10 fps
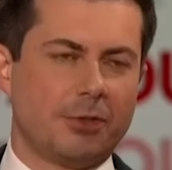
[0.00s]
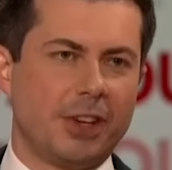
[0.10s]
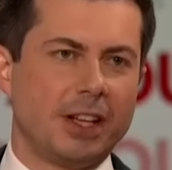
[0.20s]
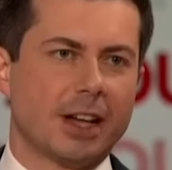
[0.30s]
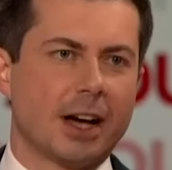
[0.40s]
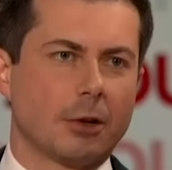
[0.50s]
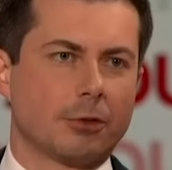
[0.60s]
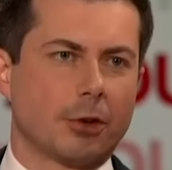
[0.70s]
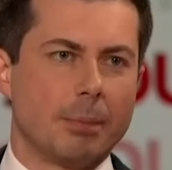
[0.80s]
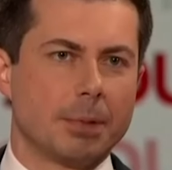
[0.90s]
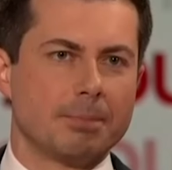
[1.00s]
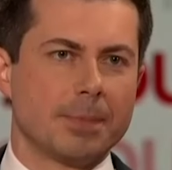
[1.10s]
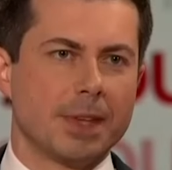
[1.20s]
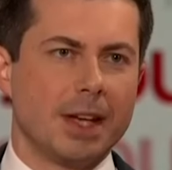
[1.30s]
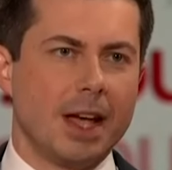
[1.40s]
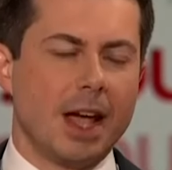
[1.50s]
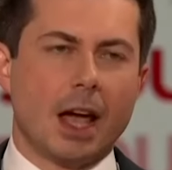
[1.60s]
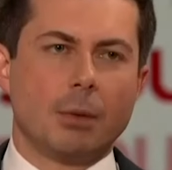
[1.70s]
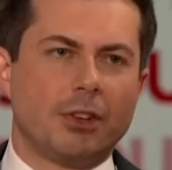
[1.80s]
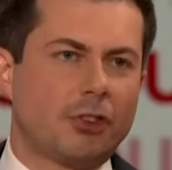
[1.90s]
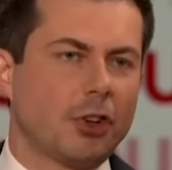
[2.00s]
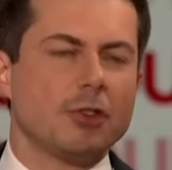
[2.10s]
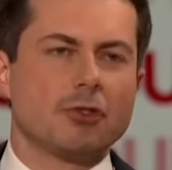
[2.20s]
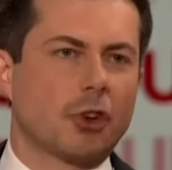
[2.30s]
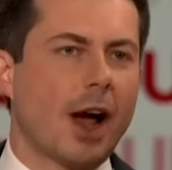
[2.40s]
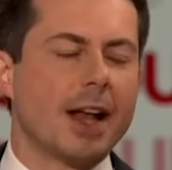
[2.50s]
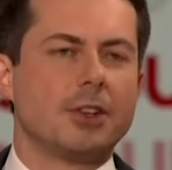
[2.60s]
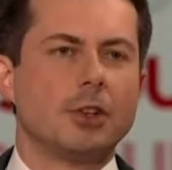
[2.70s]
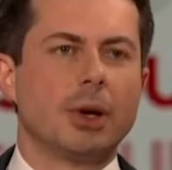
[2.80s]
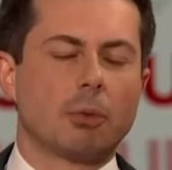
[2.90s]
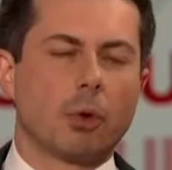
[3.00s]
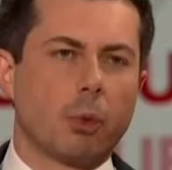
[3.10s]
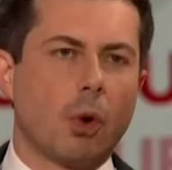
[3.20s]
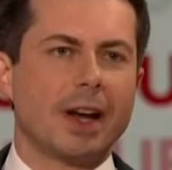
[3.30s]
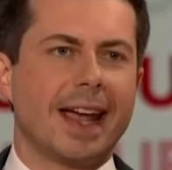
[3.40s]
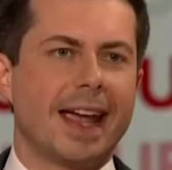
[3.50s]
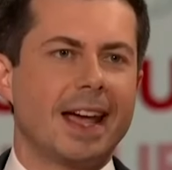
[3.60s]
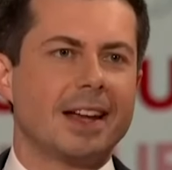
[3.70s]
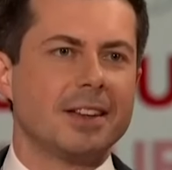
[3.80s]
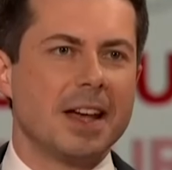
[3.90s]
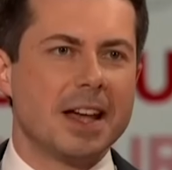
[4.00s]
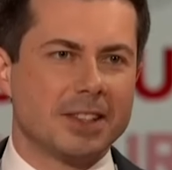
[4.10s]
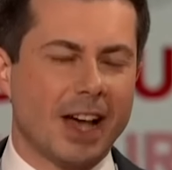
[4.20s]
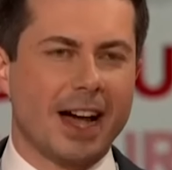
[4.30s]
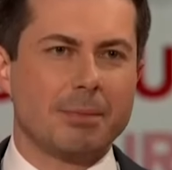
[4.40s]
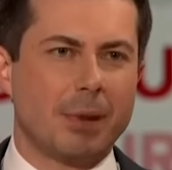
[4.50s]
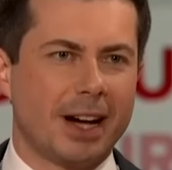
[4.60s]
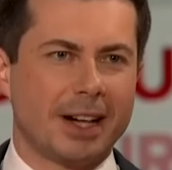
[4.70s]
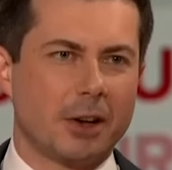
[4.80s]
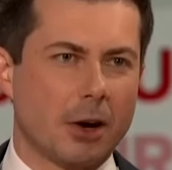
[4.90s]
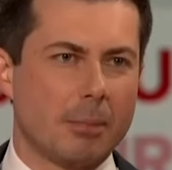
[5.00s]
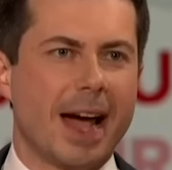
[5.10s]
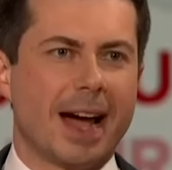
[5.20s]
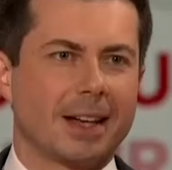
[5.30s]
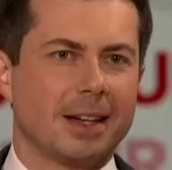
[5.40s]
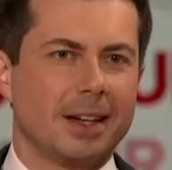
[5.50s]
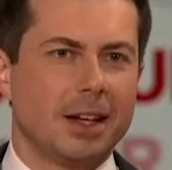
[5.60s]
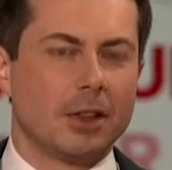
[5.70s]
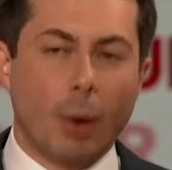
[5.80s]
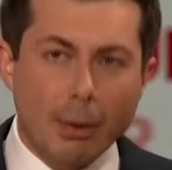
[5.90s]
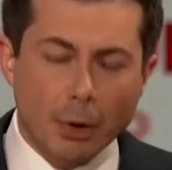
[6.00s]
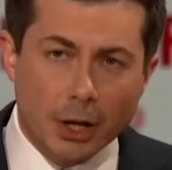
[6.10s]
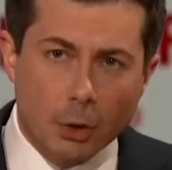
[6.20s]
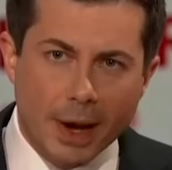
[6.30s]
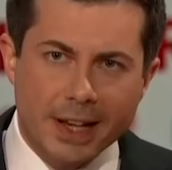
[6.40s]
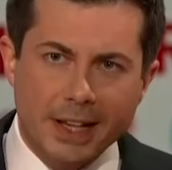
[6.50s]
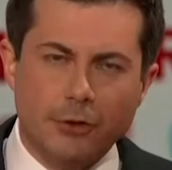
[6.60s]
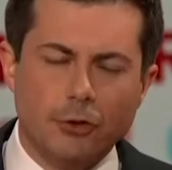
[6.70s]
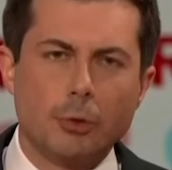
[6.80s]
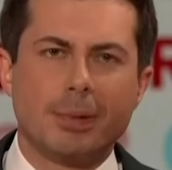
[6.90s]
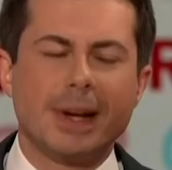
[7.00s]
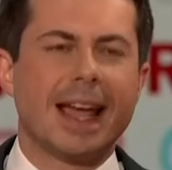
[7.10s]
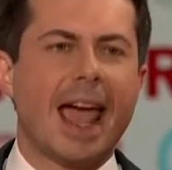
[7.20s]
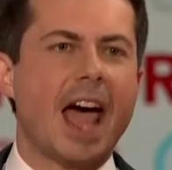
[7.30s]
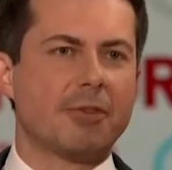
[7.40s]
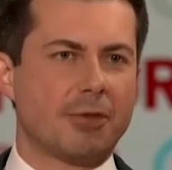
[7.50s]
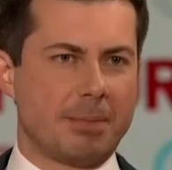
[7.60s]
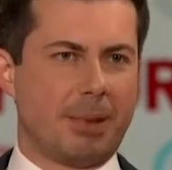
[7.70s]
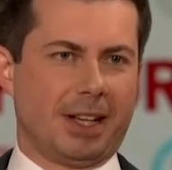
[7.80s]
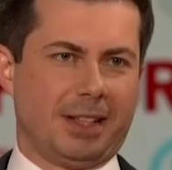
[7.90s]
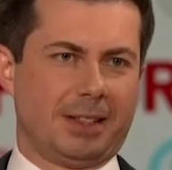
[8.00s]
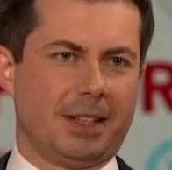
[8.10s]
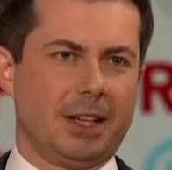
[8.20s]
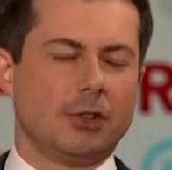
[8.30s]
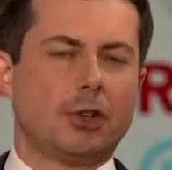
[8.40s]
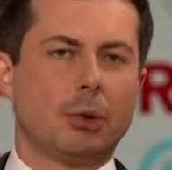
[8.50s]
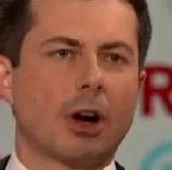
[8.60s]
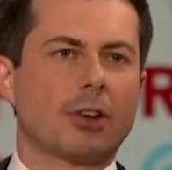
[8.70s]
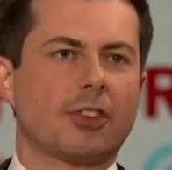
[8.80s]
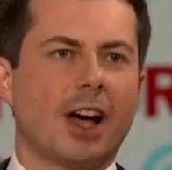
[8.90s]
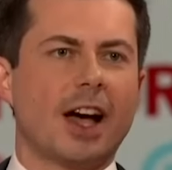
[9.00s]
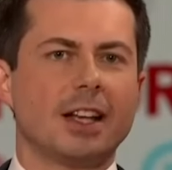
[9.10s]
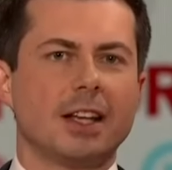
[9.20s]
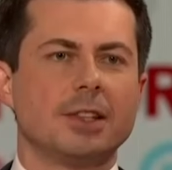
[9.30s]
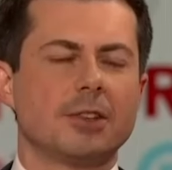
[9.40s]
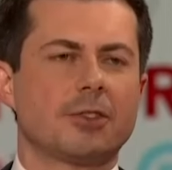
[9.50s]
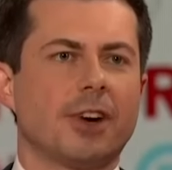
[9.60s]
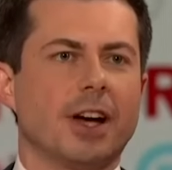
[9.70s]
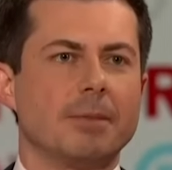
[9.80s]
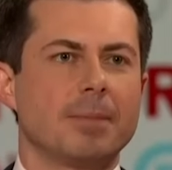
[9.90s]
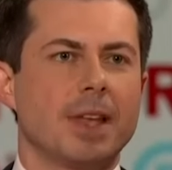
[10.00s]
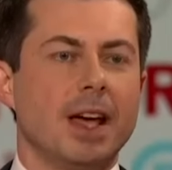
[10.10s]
to defeat Donald Trump. And we shouldn't try to do it with one hand tied behind our back. The way we're going to win is to bring everybody to our side in this fight.